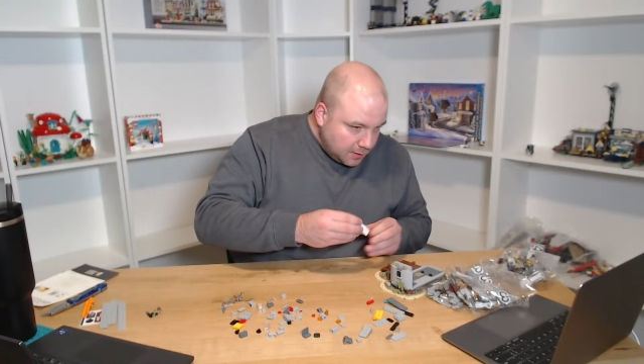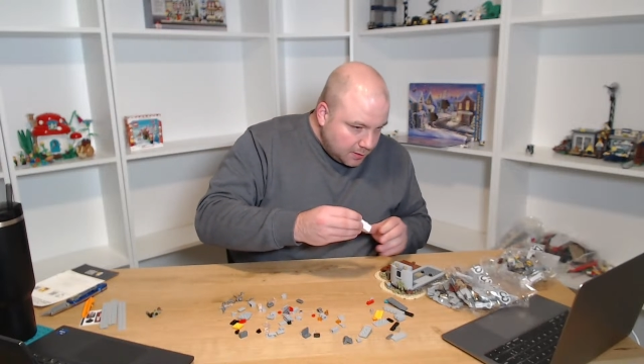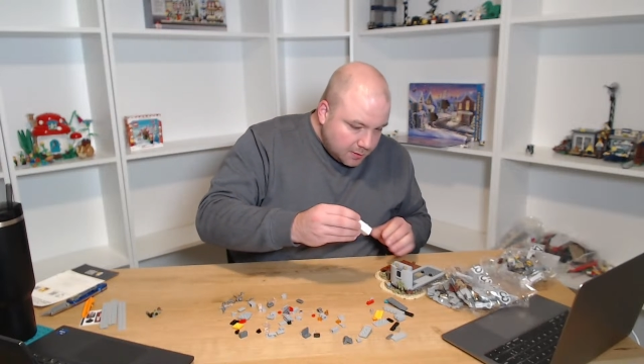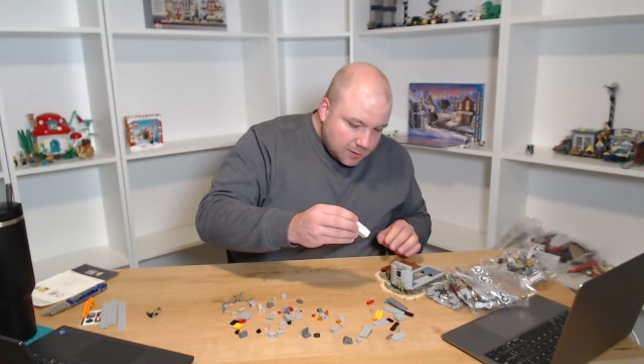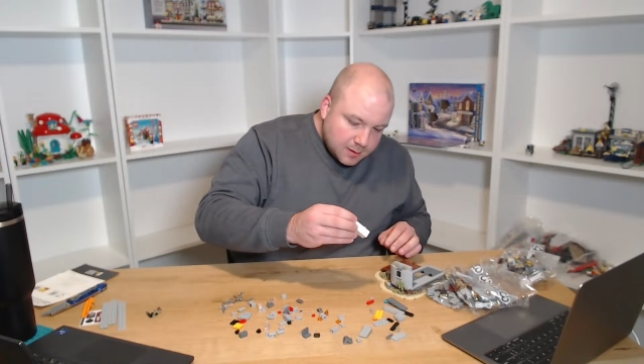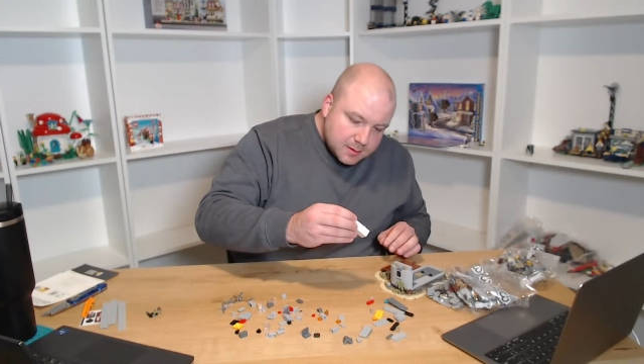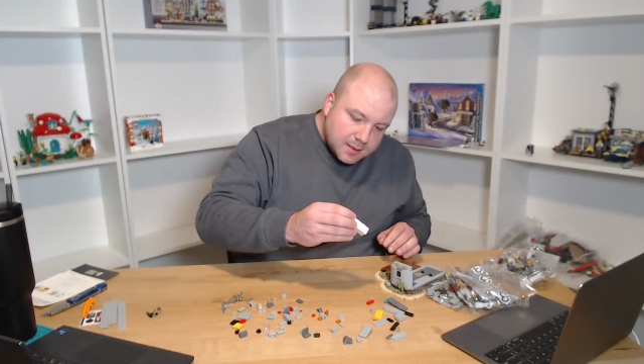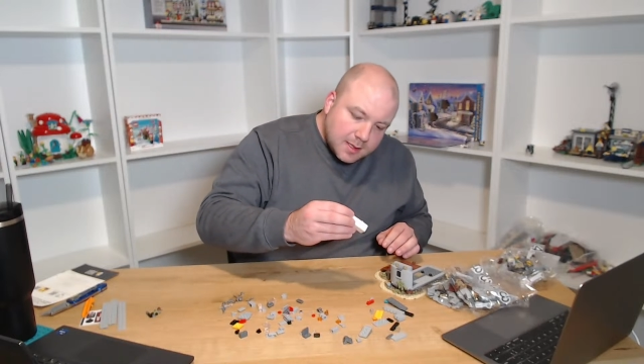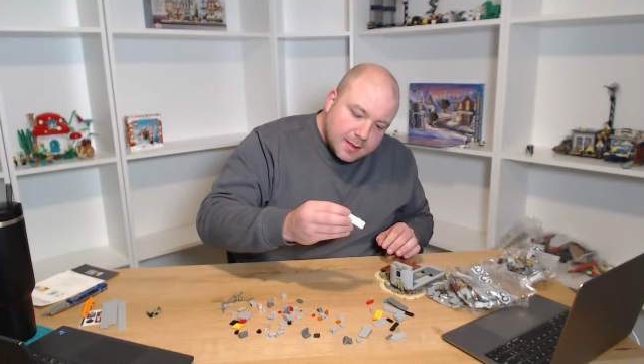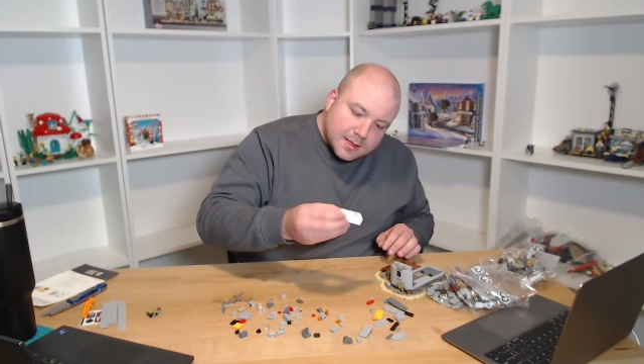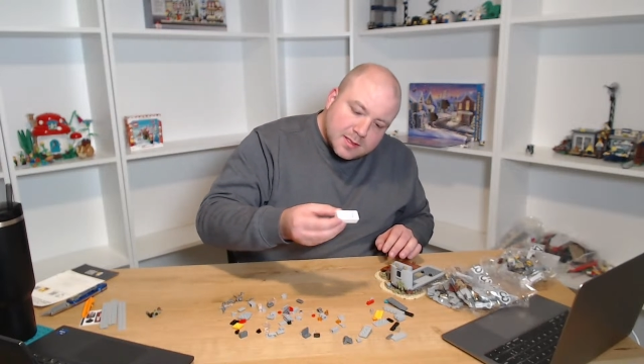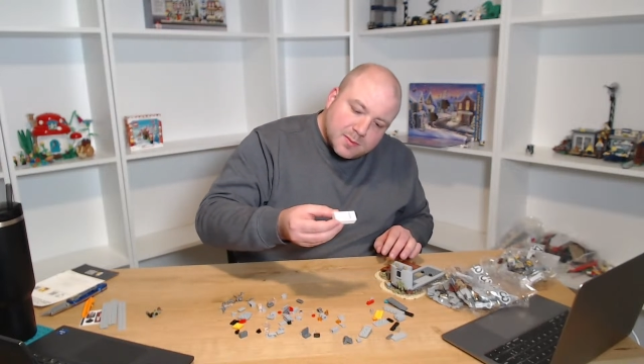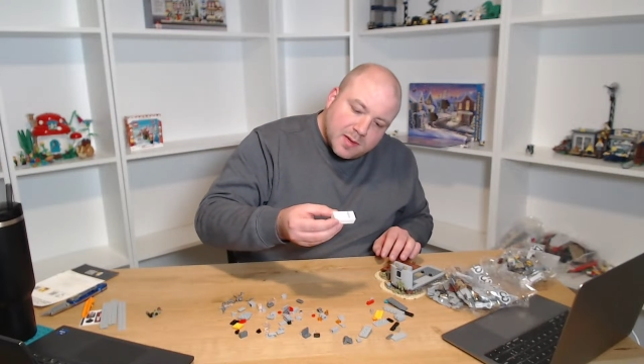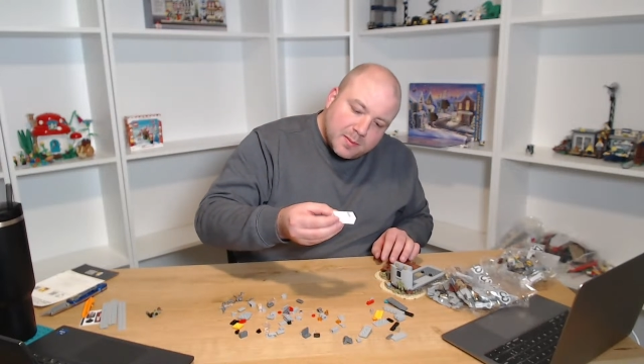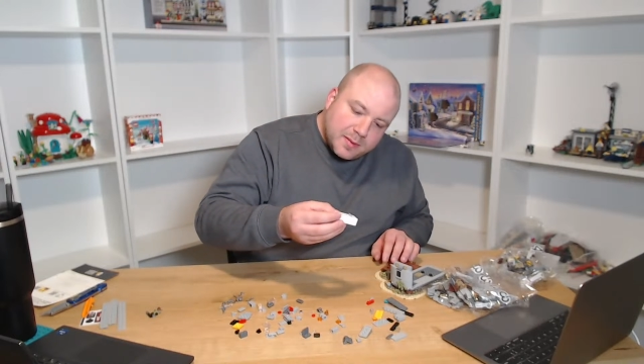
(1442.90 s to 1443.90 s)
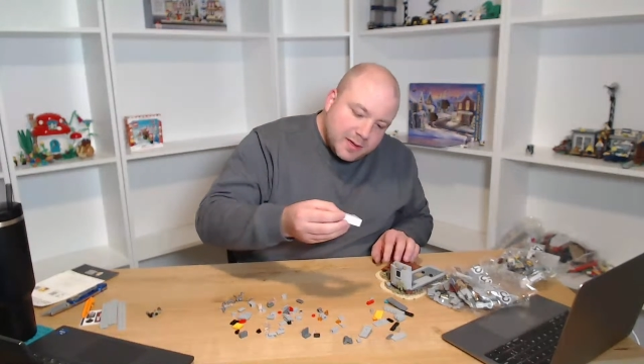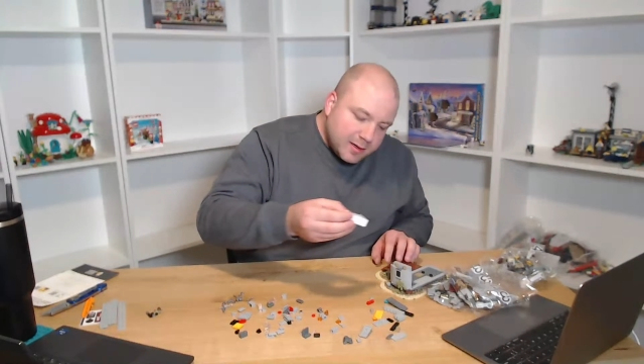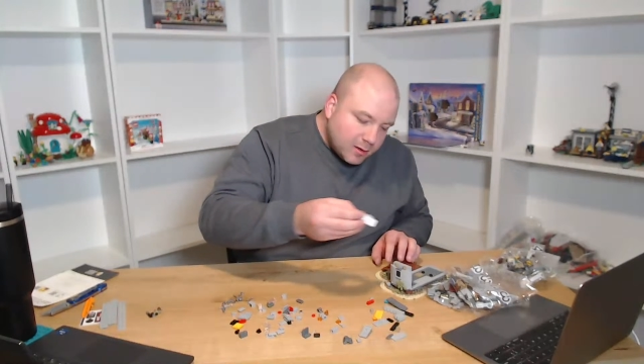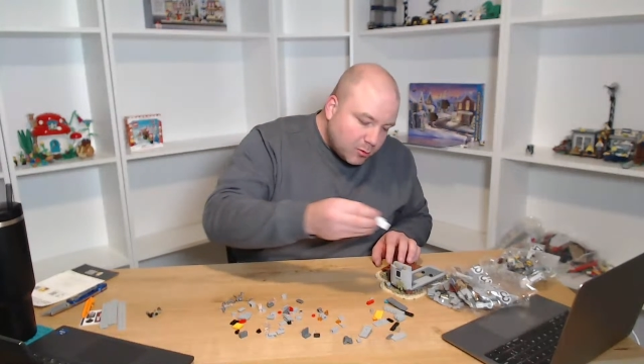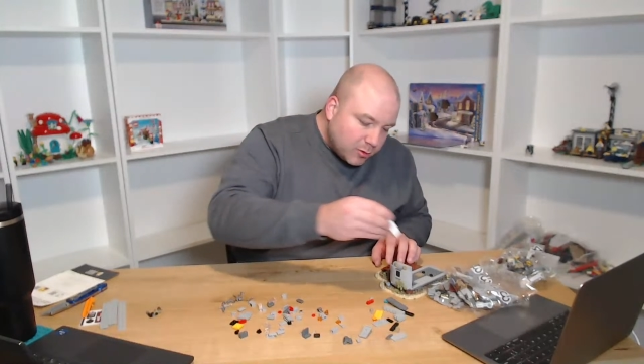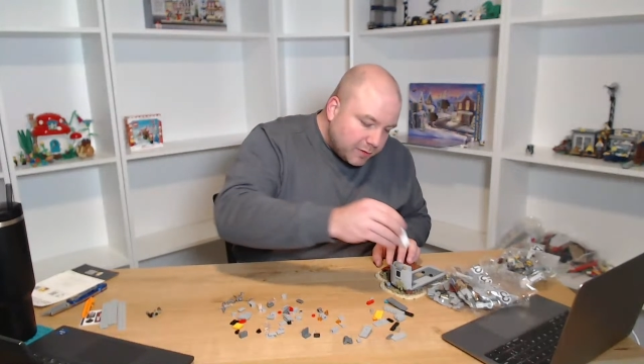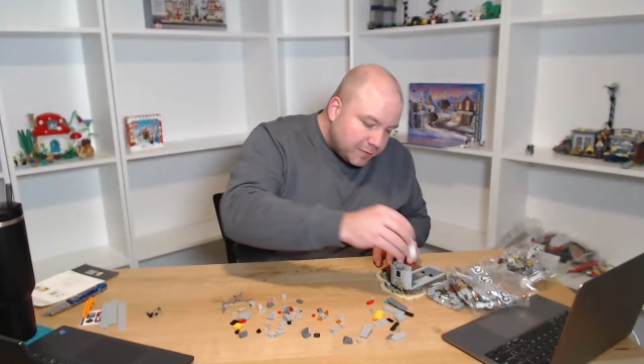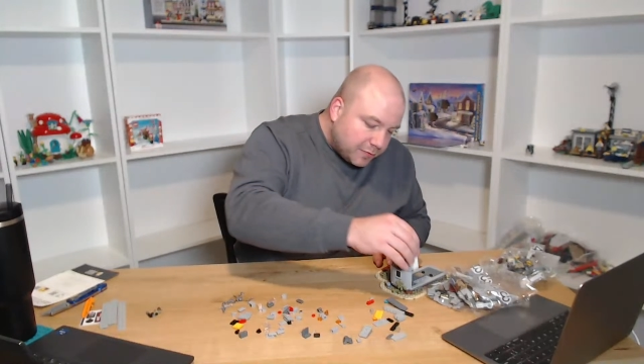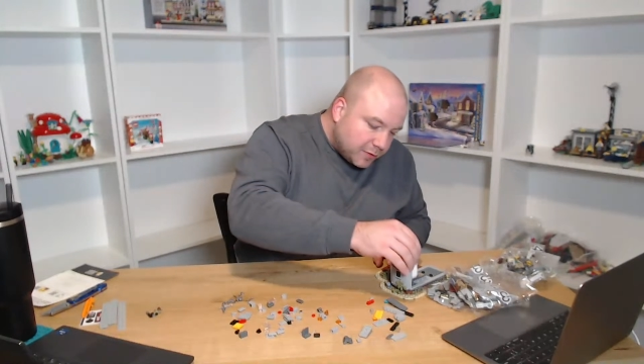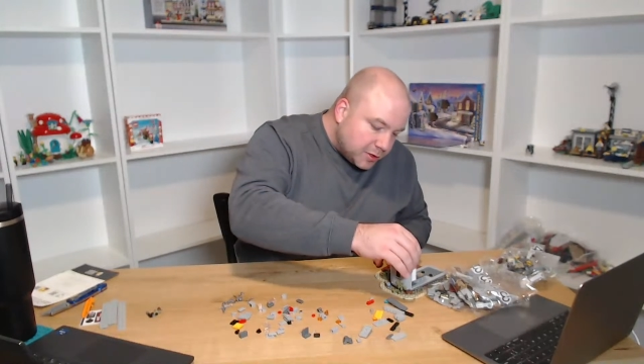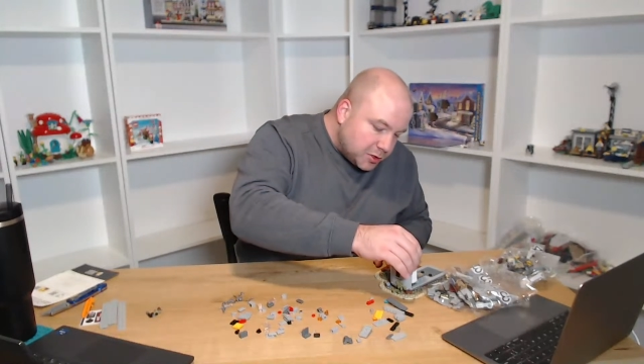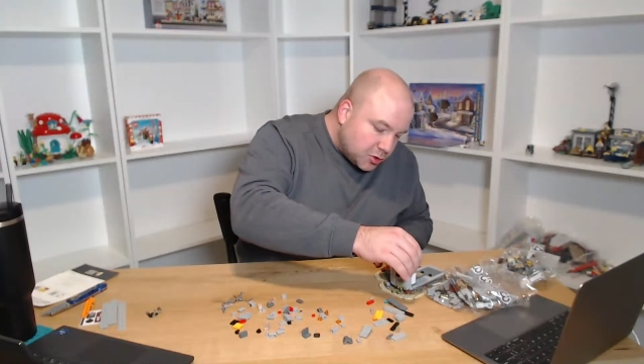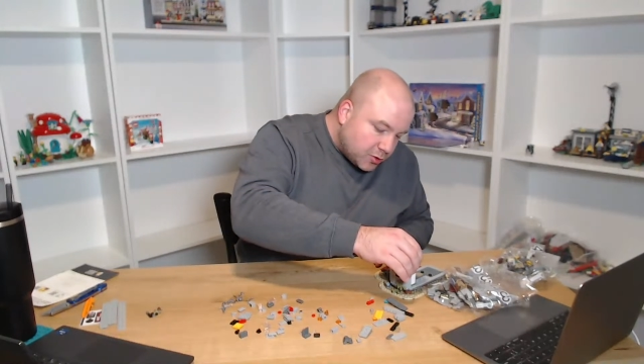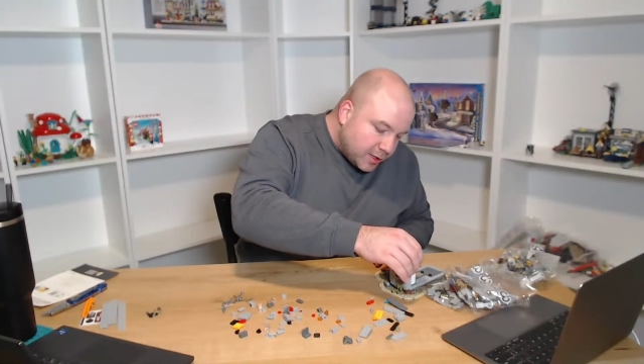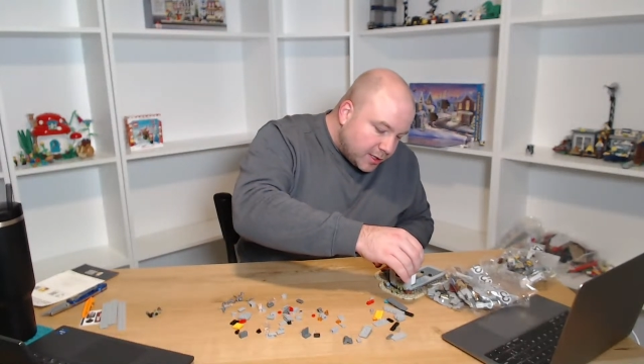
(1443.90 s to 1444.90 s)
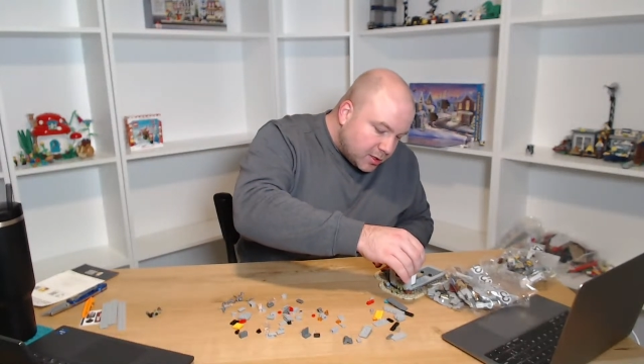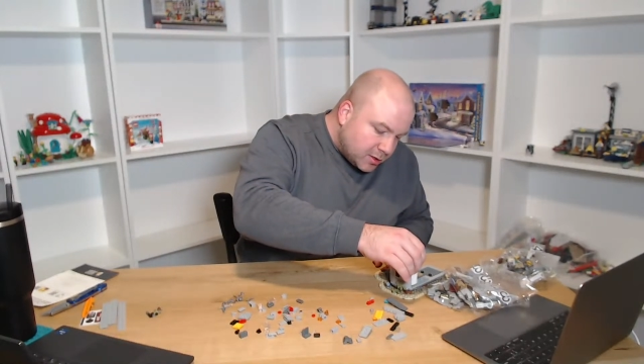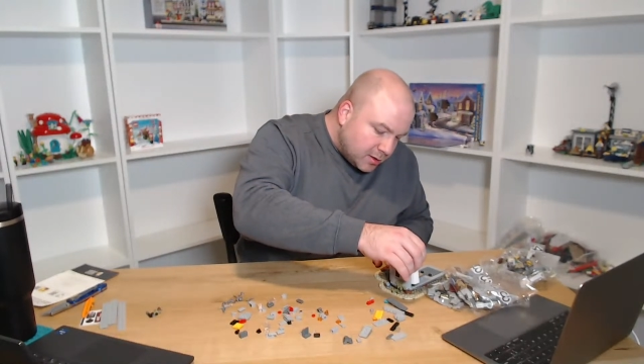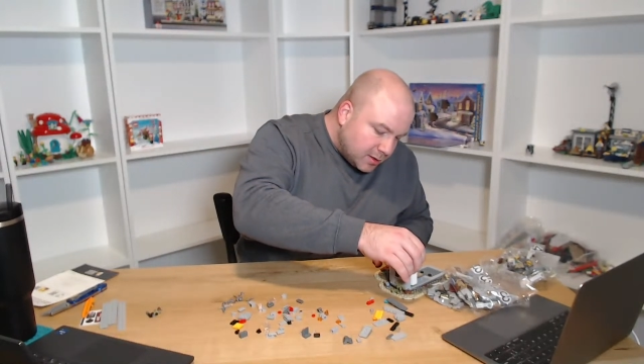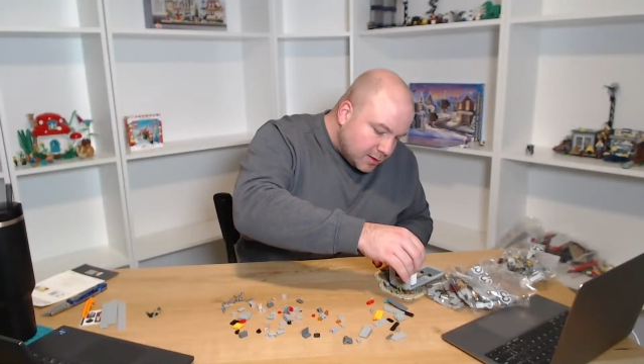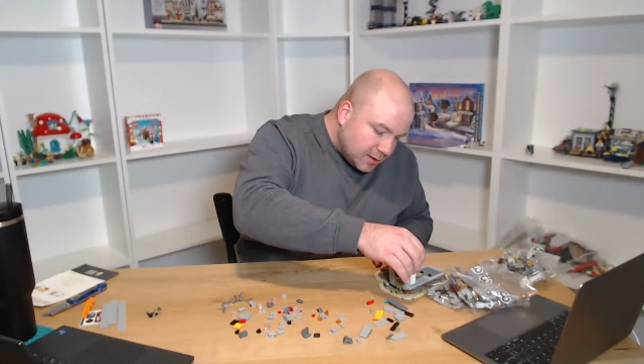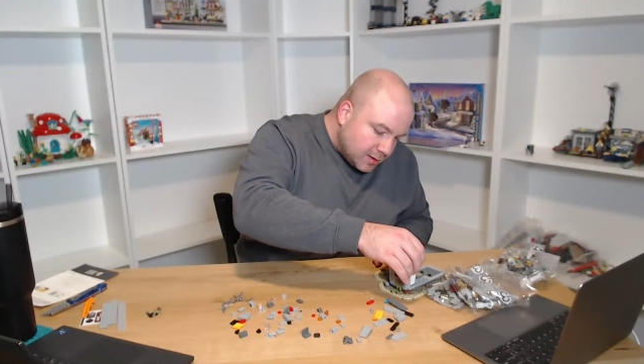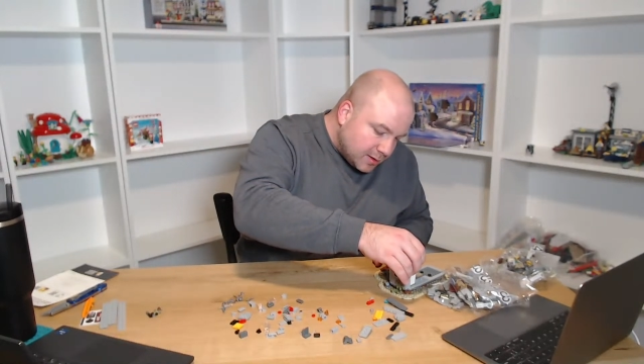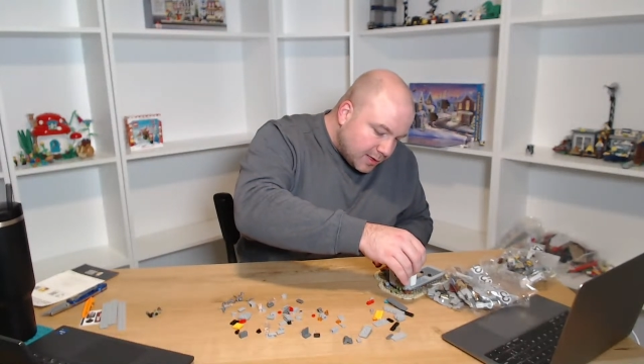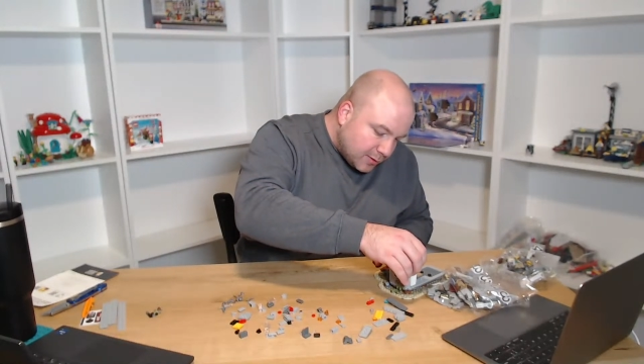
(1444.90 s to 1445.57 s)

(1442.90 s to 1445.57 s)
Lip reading: Looks like this might be a refrigerator that